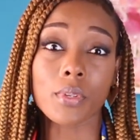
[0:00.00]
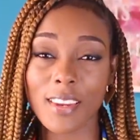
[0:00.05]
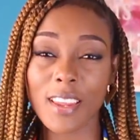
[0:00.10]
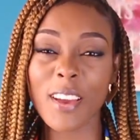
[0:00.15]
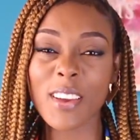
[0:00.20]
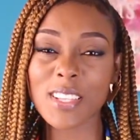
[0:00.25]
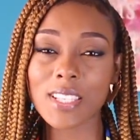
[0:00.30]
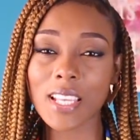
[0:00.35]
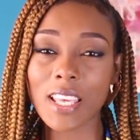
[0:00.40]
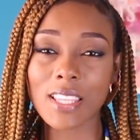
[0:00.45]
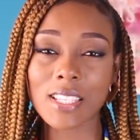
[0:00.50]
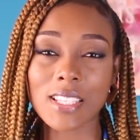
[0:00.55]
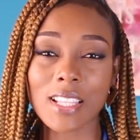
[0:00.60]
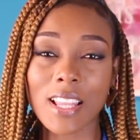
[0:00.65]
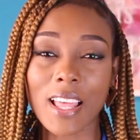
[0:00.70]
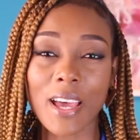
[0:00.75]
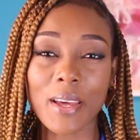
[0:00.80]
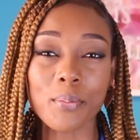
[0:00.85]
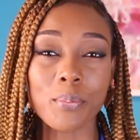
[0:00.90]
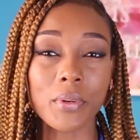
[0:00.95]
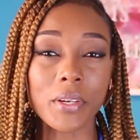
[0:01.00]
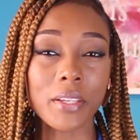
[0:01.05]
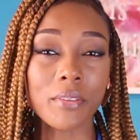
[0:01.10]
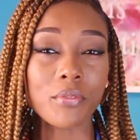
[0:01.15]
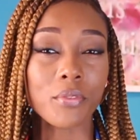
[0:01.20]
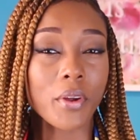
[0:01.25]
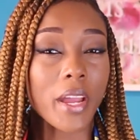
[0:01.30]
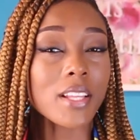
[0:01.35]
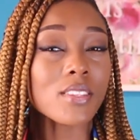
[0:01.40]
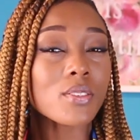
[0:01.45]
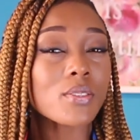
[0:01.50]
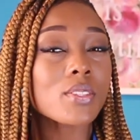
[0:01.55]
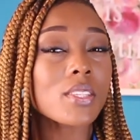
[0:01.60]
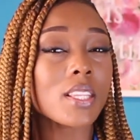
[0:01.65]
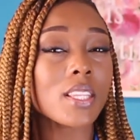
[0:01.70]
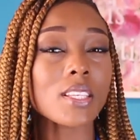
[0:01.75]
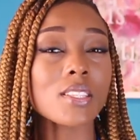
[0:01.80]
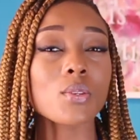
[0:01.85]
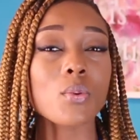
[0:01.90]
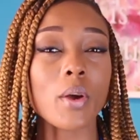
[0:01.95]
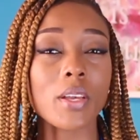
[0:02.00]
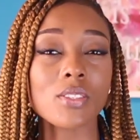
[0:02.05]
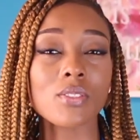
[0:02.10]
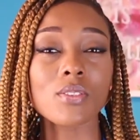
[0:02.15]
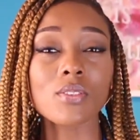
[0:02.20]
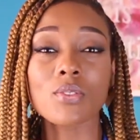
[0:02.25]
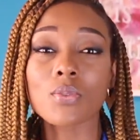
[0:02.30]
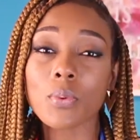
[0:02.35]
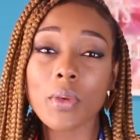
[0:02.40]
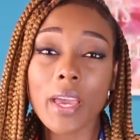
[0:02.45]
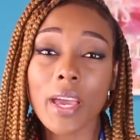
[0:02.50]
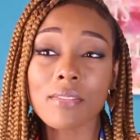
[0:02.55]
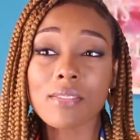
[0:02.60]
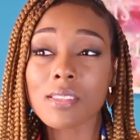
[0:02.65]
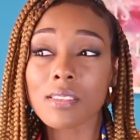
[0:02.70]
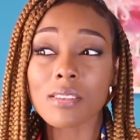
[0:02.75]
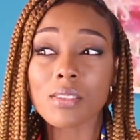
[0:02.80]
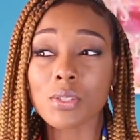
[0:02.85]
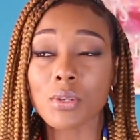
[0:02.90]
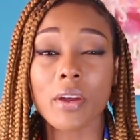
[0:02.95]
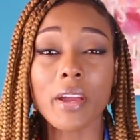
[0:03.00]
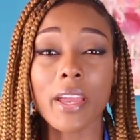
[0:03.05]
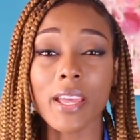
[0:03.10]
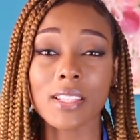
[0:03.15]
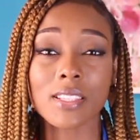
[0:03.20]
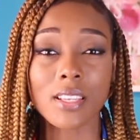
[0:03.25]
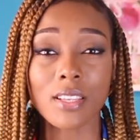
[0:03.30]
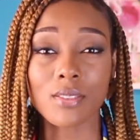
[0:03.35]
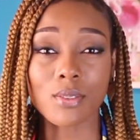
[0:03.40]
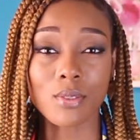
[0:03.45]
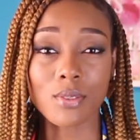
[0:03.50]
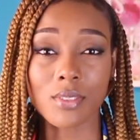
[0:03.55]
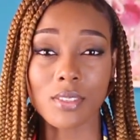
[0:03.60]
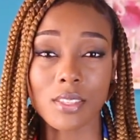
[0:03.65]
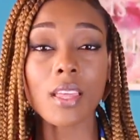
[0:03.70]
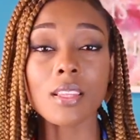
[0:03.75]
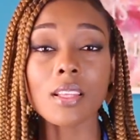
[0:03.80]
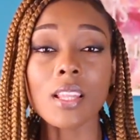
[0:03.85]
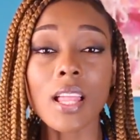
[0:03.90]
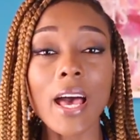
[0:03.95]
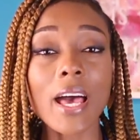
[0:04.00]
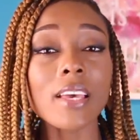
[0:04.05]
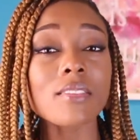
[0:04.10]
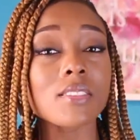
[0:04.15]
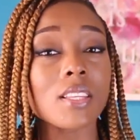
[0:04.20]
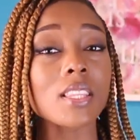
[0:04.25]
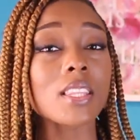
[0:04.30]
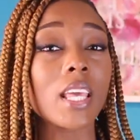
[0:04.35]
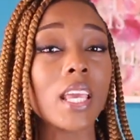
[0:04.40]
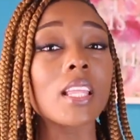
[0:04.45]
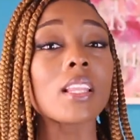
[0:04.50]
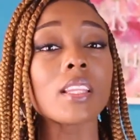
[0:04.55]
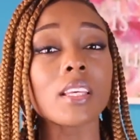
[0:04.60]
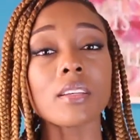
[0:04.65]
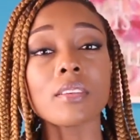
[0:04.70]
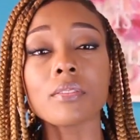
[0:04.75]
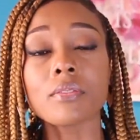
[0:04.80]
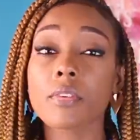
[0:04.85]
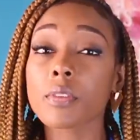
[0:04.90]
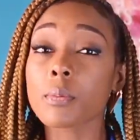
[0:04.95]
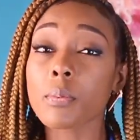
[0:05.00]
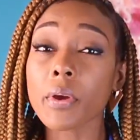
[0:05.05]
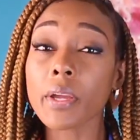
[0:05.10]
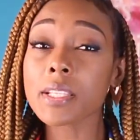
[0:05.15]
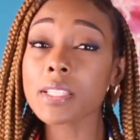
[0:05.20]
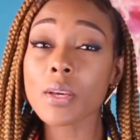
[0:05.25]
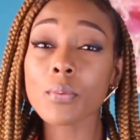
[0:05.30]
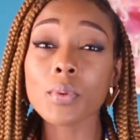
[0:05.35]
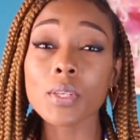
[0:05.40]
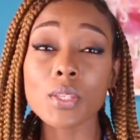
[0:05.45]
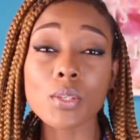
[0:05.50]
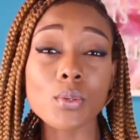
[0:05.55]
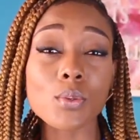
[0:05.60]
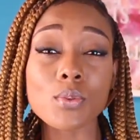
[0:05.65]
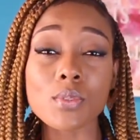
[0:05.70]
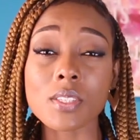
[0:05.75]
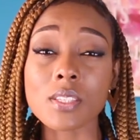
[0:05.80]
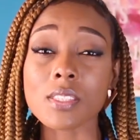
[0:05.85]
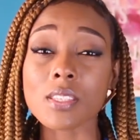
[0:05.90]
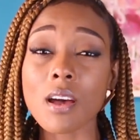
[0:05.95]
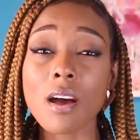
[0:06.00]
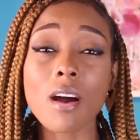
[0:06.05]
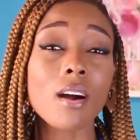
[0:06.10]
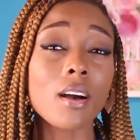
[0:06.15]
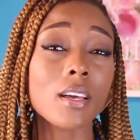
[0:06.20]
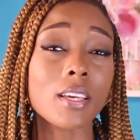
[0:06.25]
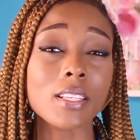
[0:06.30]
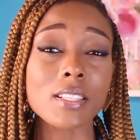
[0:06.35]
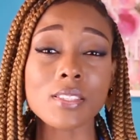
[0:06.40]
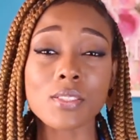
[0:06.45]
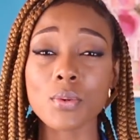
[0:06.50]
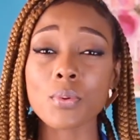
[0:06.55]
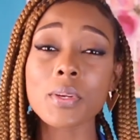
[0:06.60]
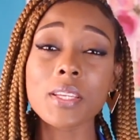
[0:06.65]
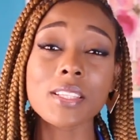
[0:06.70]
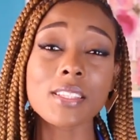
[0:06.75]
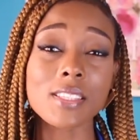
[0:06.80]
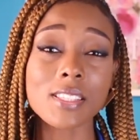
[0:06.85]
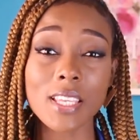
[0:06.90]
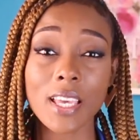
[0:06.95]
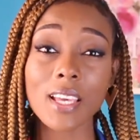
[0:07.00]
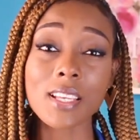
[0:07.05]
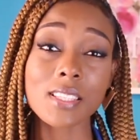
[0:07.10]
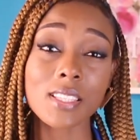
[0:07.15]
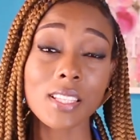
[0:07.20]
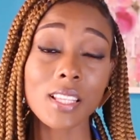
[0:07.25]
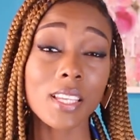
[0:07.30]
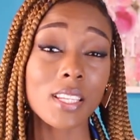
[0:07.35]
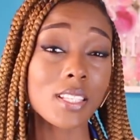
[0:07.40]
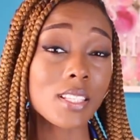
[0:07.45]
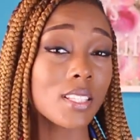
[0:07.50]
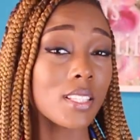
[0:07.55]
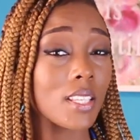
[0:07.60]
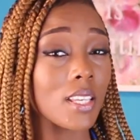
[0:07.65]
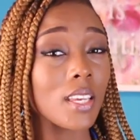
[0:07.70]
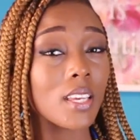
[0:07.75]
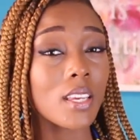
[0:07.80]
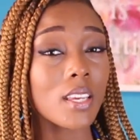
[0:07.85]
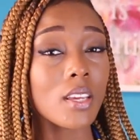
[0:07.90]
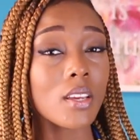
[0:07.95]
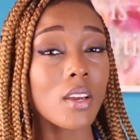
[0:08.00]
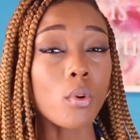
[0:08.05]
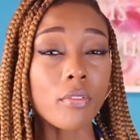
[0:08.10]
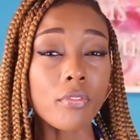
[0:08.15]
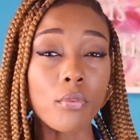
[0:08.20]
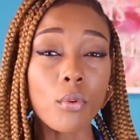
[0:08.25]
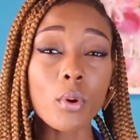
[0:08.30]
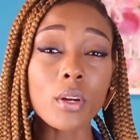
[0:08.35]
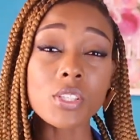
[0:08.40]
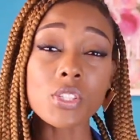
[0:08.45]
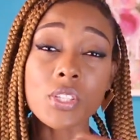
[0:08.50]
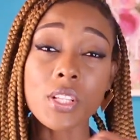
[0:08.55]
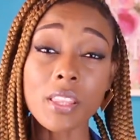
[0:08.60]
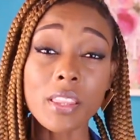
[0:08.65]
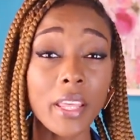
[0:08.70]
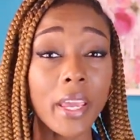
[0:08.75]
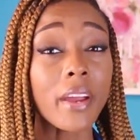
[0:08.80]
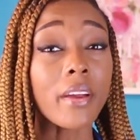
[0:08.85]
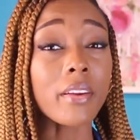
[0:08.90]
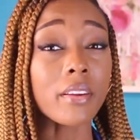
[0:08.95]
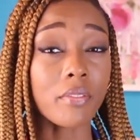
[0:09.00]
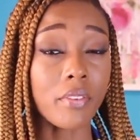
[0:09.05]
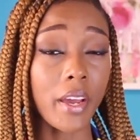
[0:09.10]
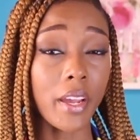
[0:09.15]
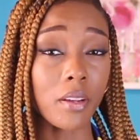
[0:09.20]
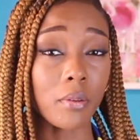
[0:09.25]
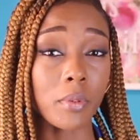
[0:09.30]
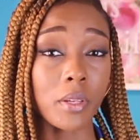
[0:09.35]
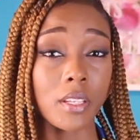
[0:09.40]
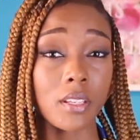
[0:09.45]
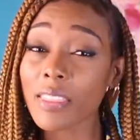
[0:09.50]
Now, I say this a lot, but for answers to these questions, we have to look to our ancestors and the lives that they lived. For the brains that we use to talk and tweet and text the latest tea were forged in their environment.